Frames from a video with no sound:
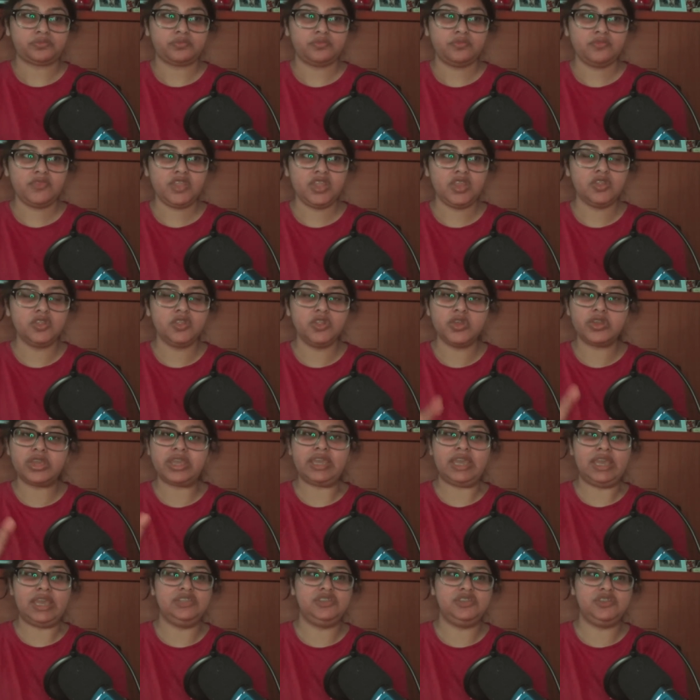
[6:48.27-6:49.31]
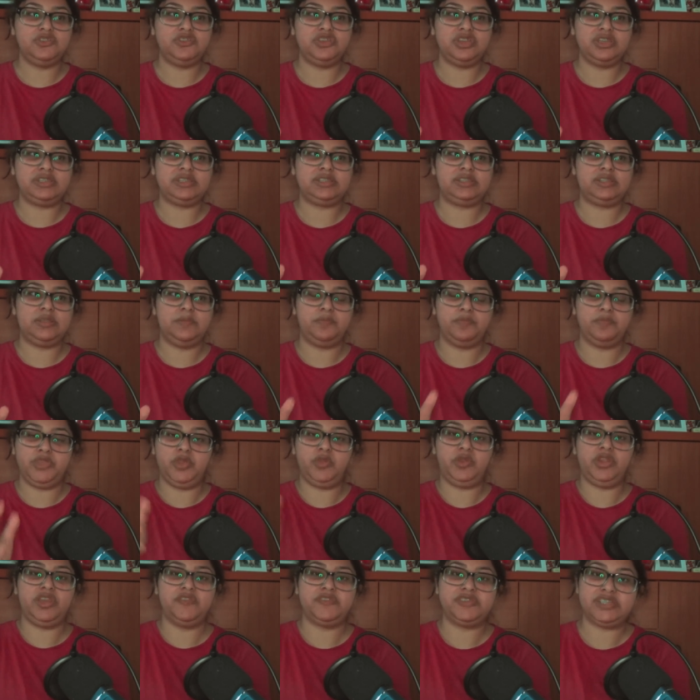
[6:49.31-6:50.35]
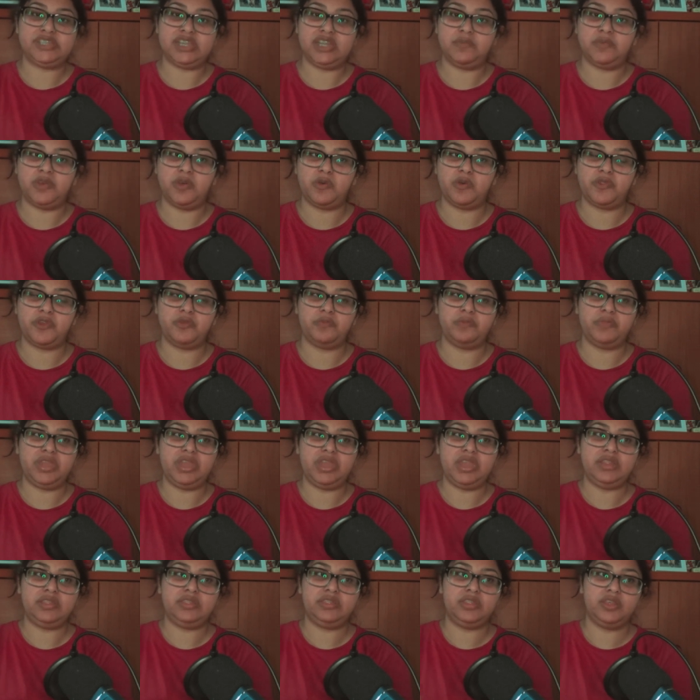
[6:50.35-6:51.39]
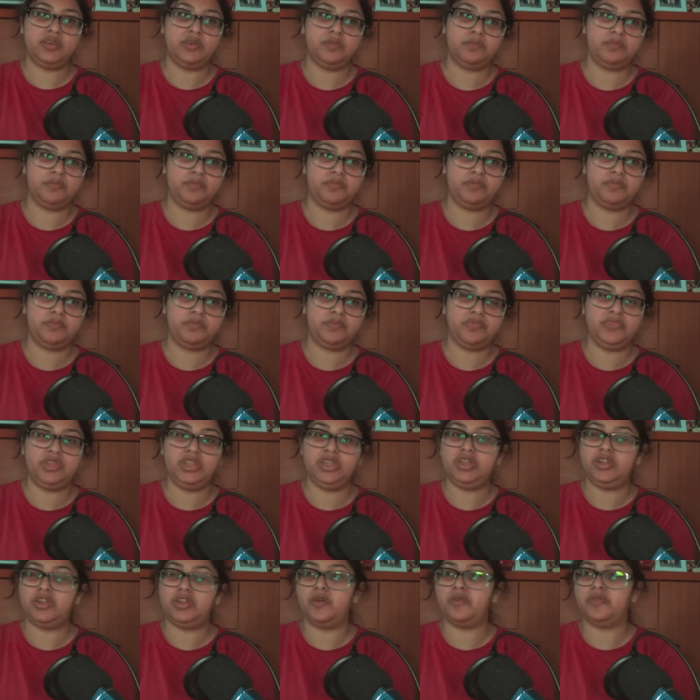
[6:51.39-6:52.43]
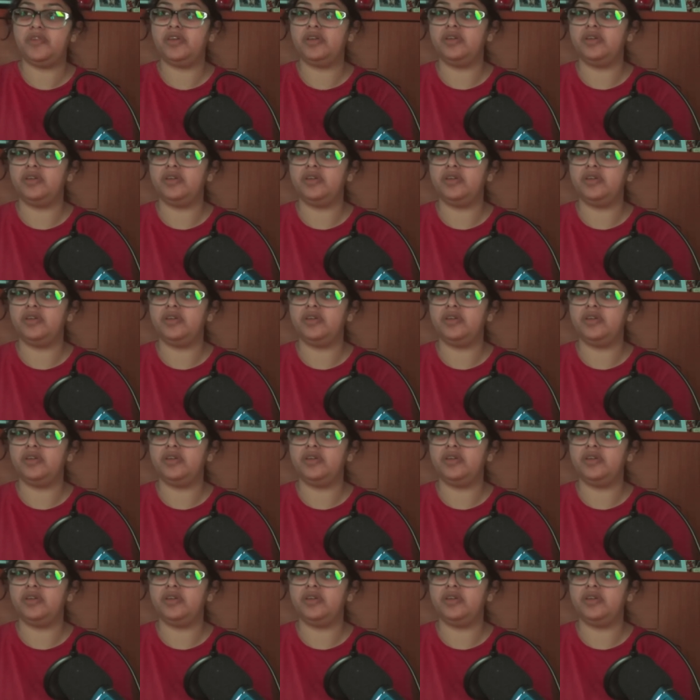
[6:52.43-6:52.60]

looking into just the beauty of cinema, whether it be the, you know,